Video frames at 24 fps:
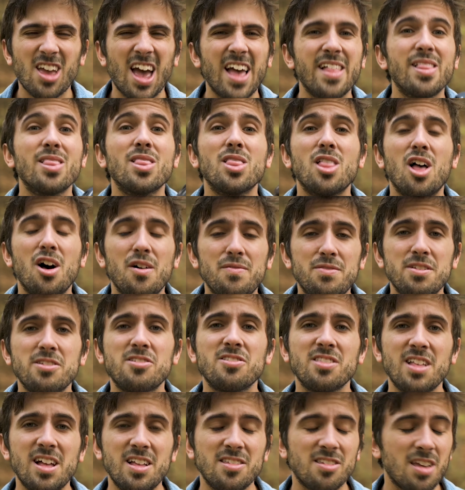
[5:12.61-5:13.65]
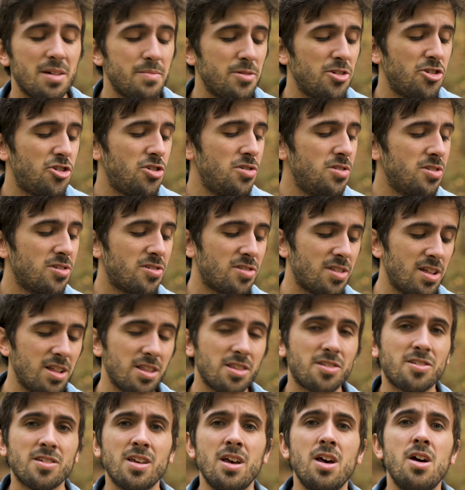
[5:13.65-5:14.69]
I love this lens. I've been shooting this
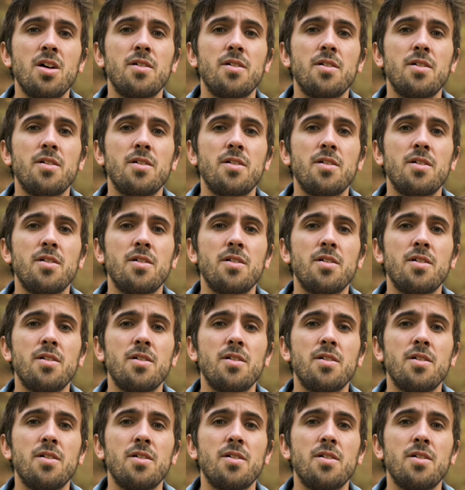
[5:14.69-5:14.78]
lens